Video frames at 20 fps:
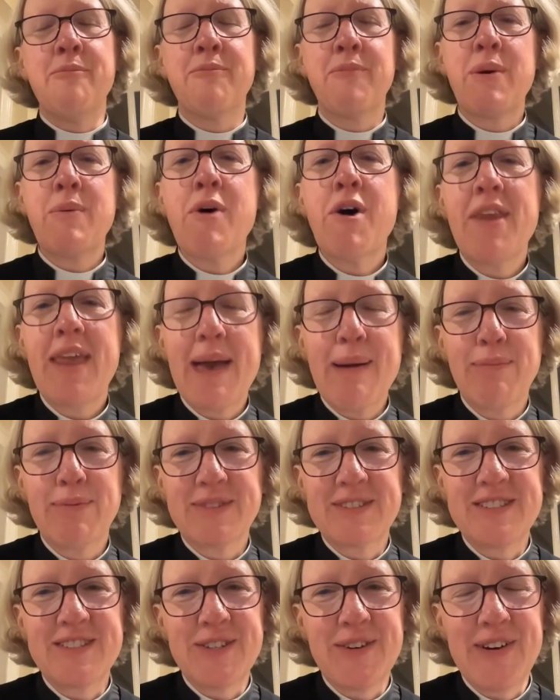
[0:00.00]
We weren't able
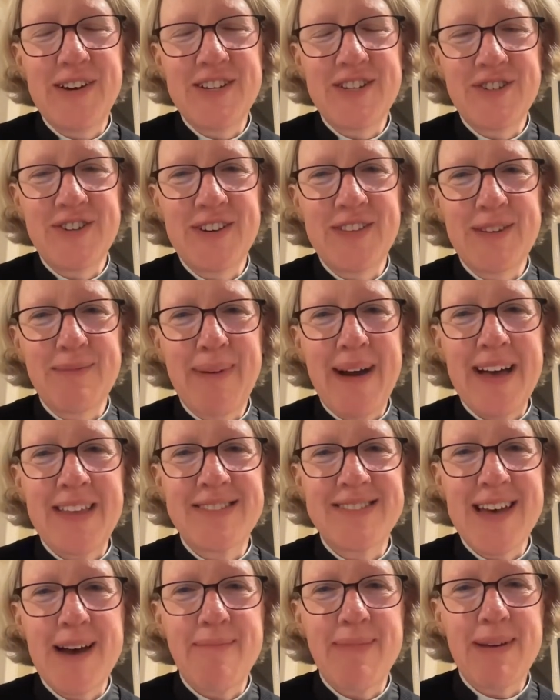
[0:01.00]
to do it during the
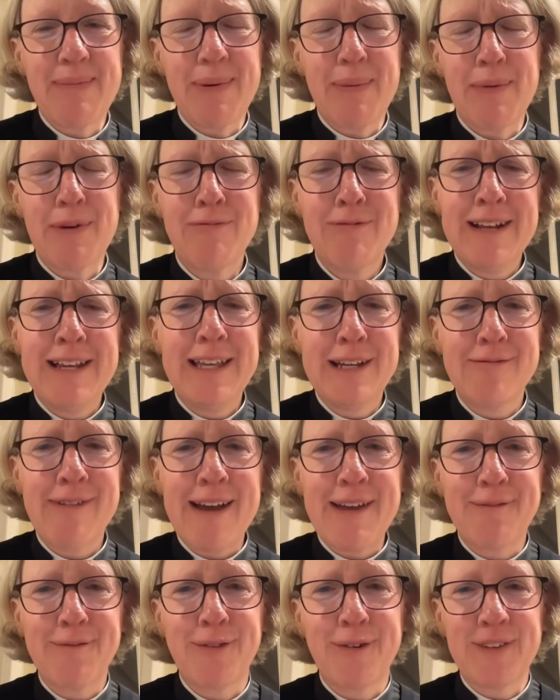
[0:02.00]
pandemic, but we're really
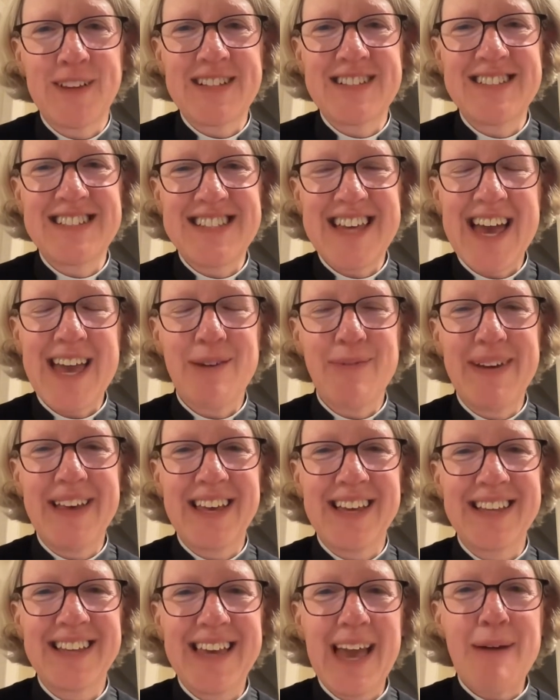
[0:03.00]
grateful that today we
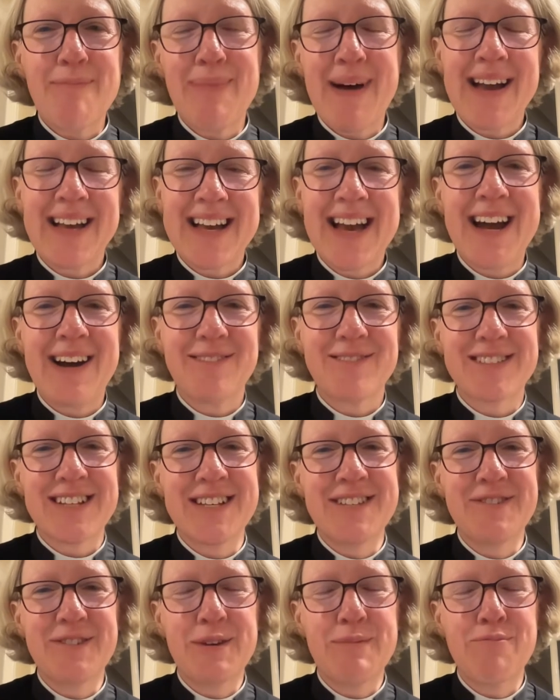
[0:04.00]
can get back out
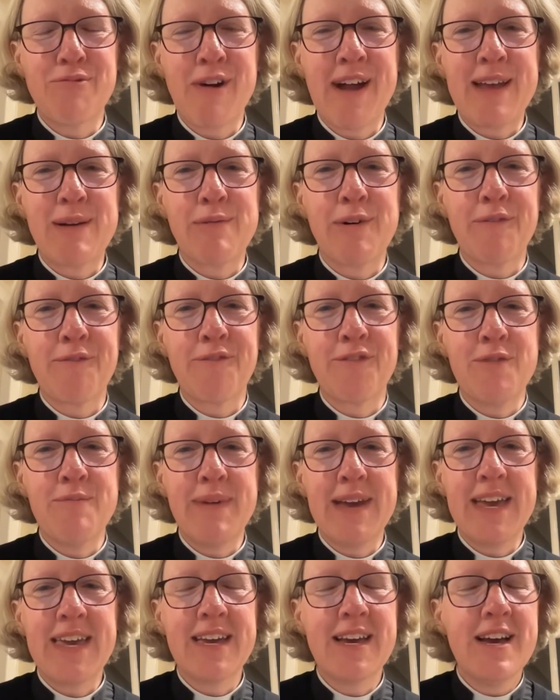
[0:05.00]
and do Pray One For
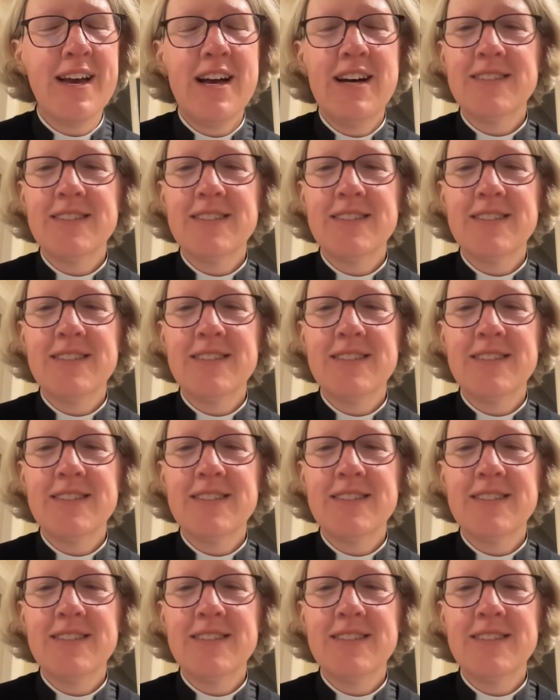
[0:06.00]
Me.